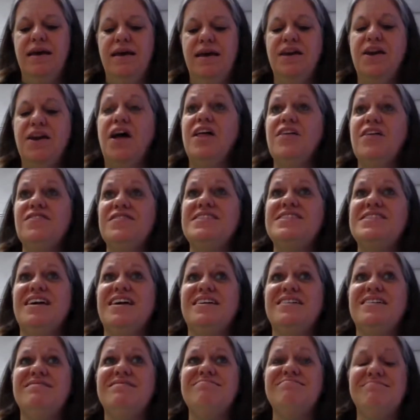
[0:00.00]
And all of a
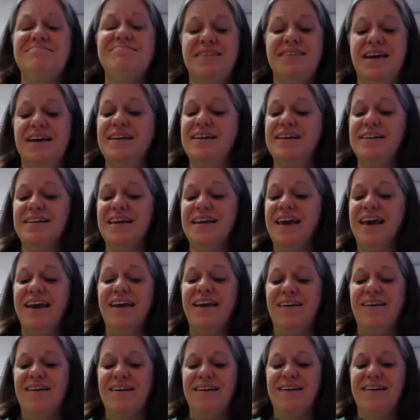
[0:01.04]
sudden, I didn't
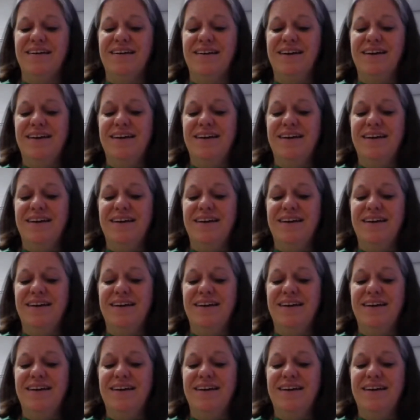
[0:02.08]
care.